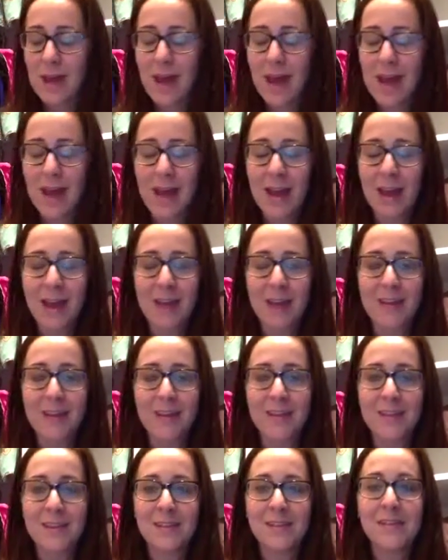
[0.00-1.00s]

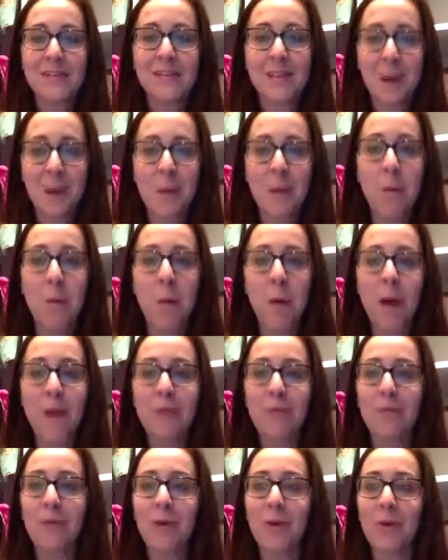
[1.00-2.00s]
And
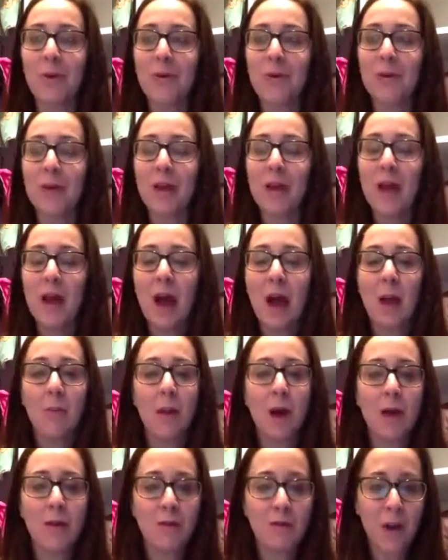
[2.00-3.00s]
someone wrote, I'm
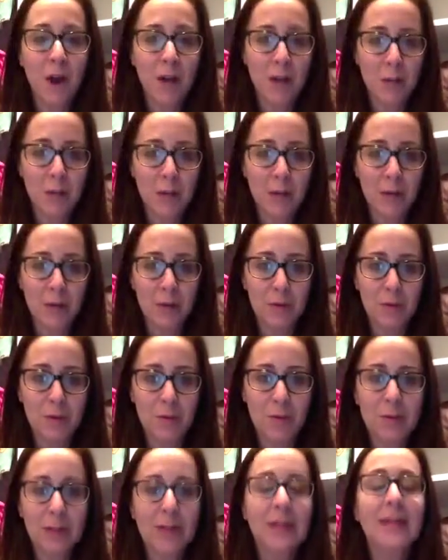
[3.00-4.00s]
unfollowing you.
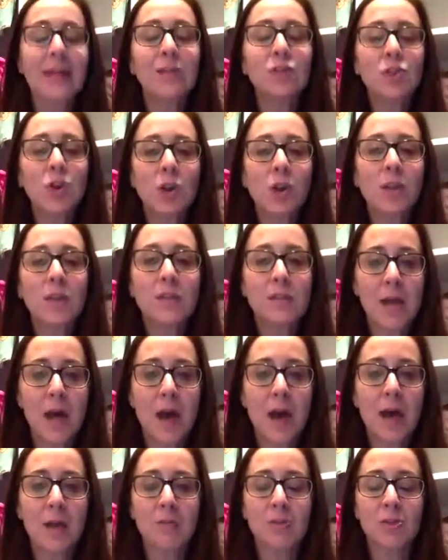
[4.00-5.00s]
Like, they took the
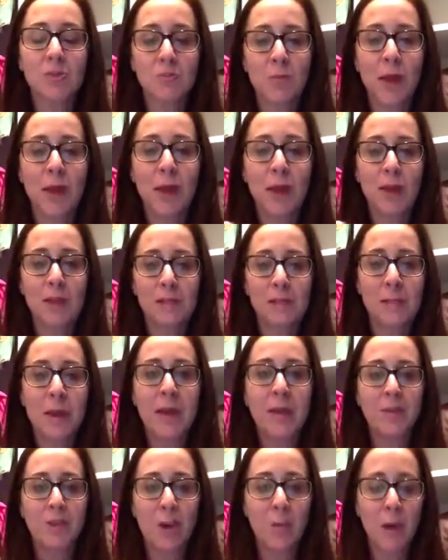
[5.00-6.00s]
time to write on his
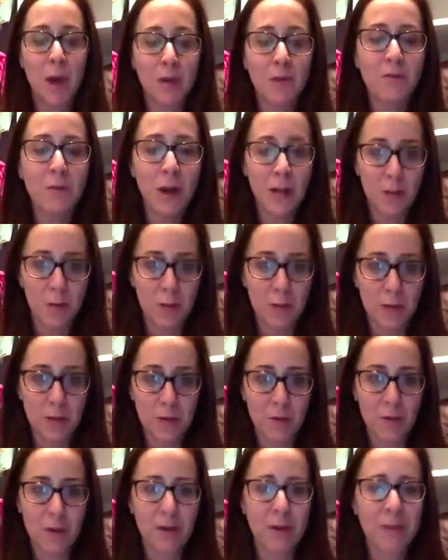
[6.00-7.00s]
page, I'm unfollowing
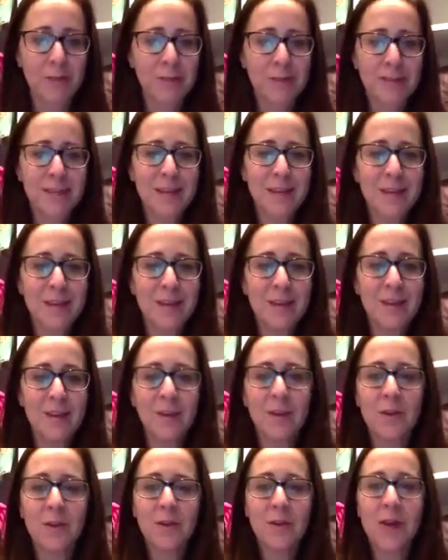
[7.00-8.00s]
you. And he was like,
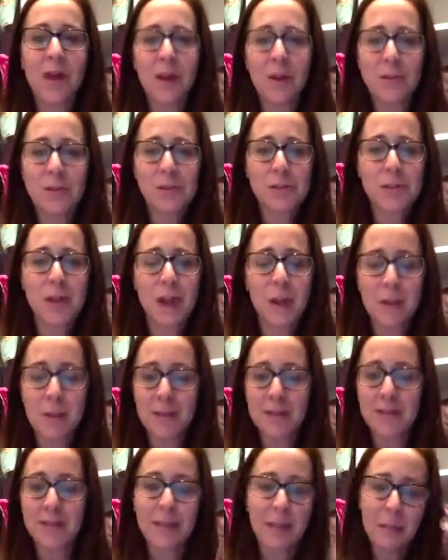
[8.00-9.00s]
no, you're not. You just
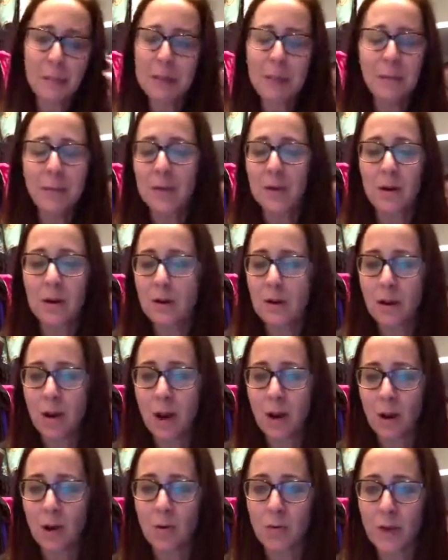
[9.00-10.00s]
commented. Like, people
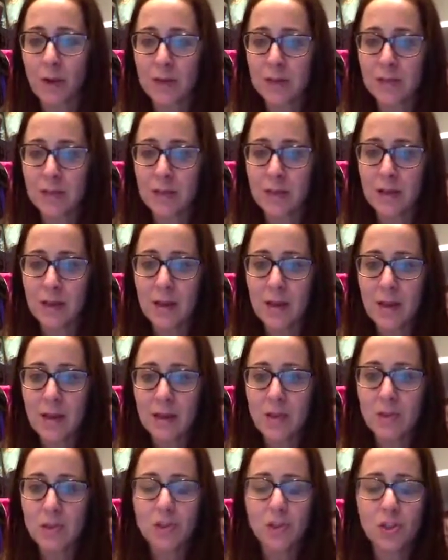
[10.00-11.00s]
are crazy.
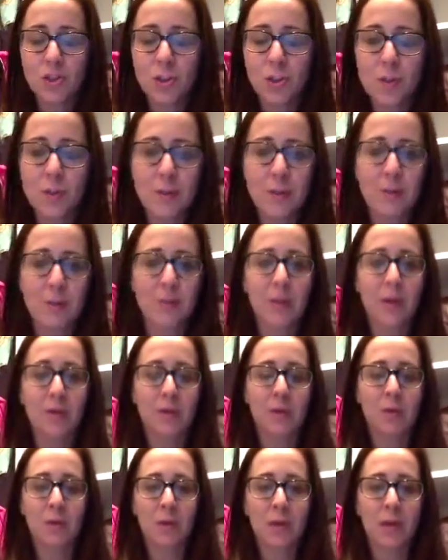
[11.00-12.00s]
There's just too many people out
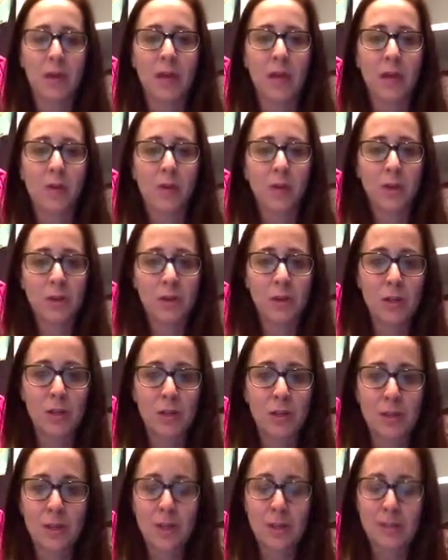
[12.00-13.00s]
there with like aggression that
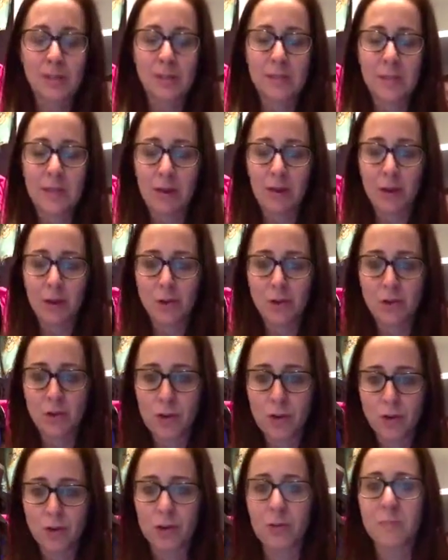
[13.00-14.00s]
they like to take out on
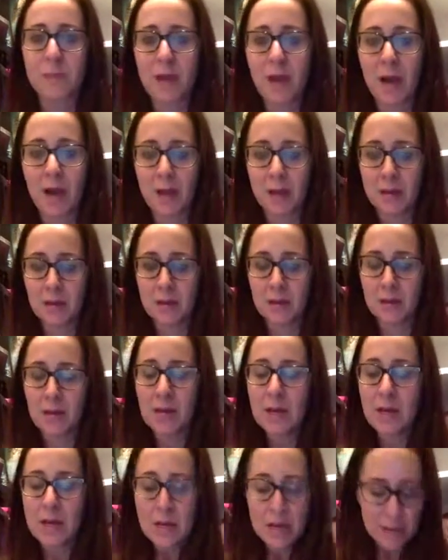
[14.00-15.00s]
strangers behind the
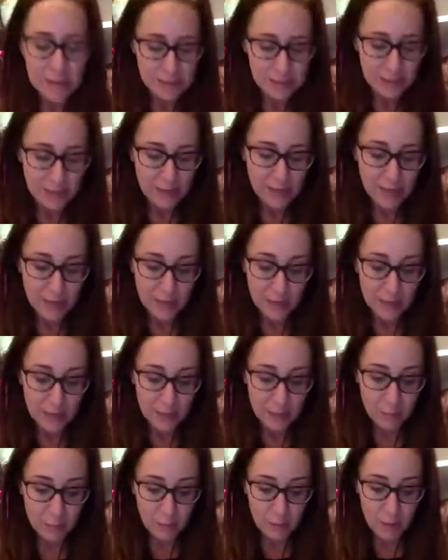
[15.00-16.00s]
safety of a
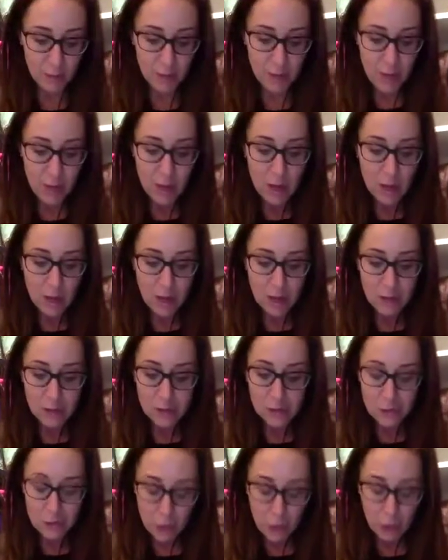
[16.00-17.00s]
keyboard.
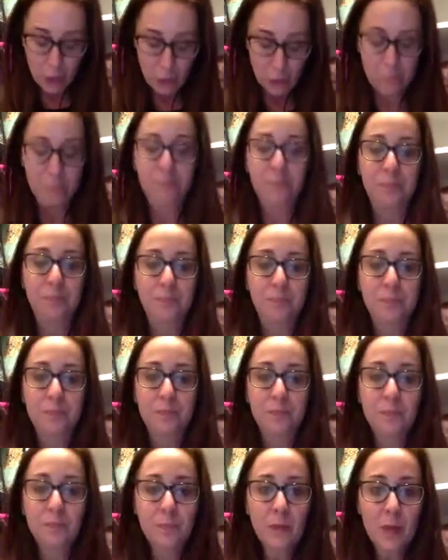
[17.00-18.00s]
So
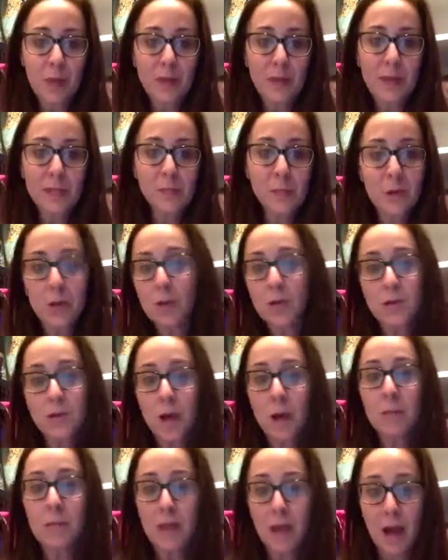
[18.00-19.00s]
that's what goes
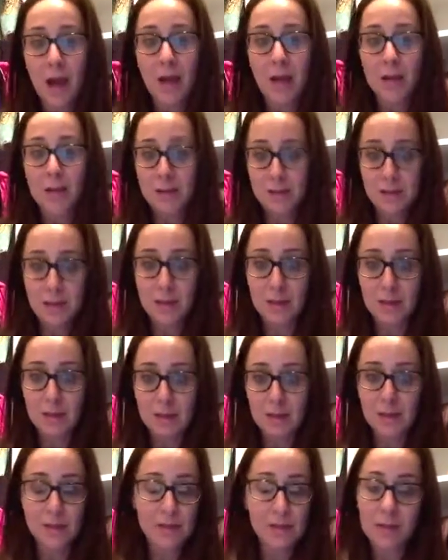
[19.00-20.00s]
on behind the scenes
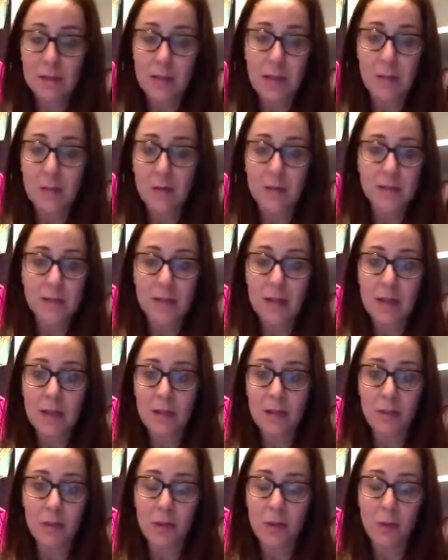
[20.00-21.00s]
of this glamorous life.
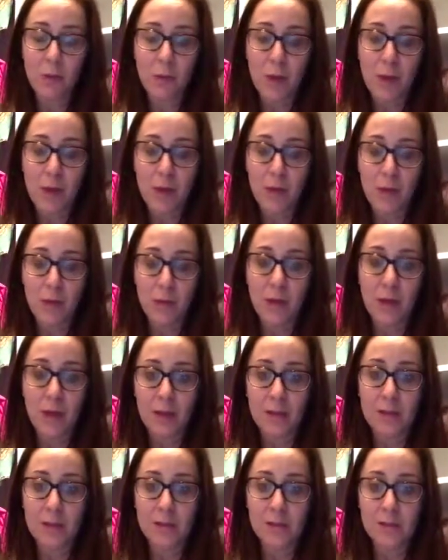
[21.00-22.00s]
When you write, you get
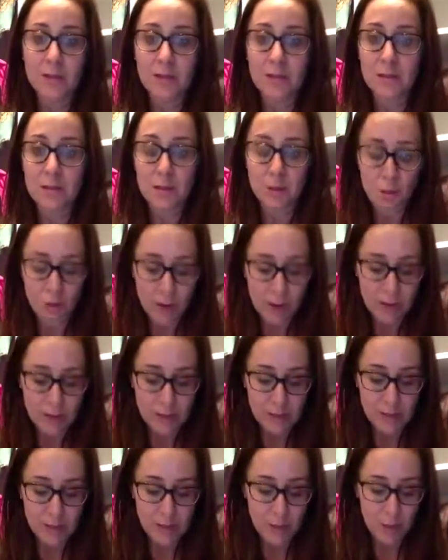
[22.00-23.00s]
these
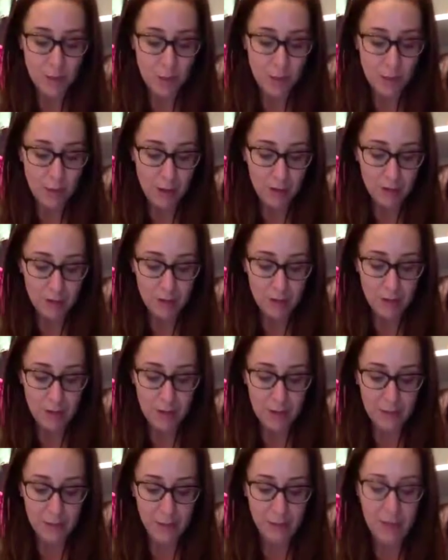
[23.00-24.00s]
crazies who come out to
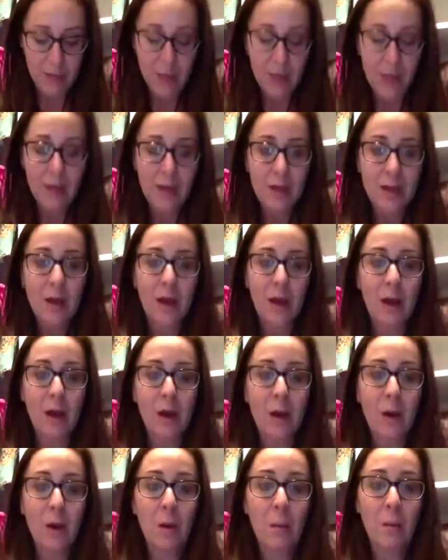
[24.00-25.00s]
play.
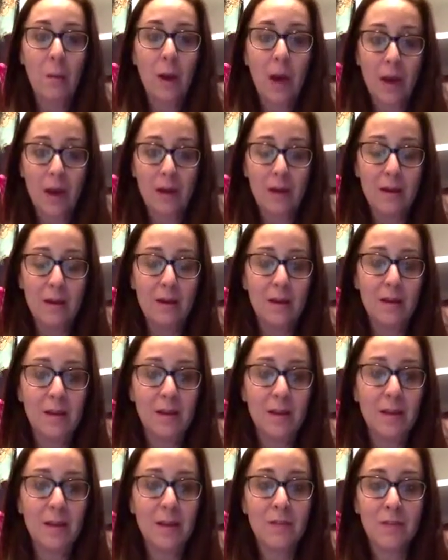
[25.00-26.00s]
But
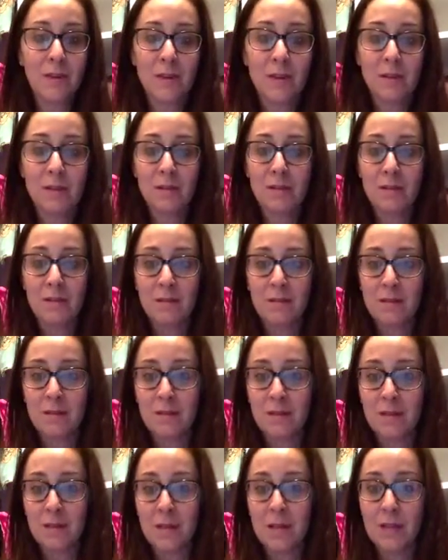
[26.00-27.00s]
even
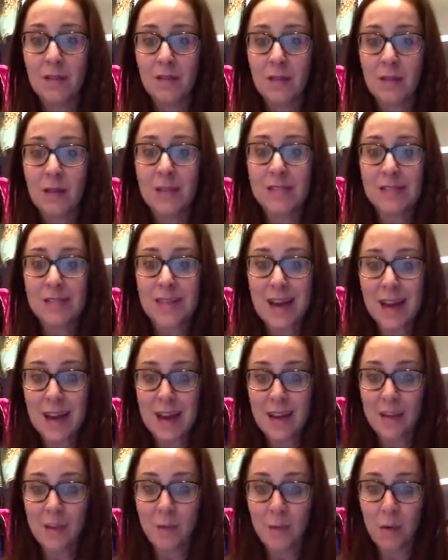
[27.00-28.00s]

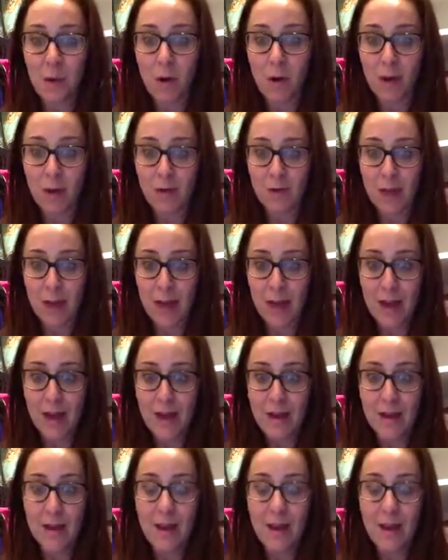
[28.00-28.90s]
aside from all of that,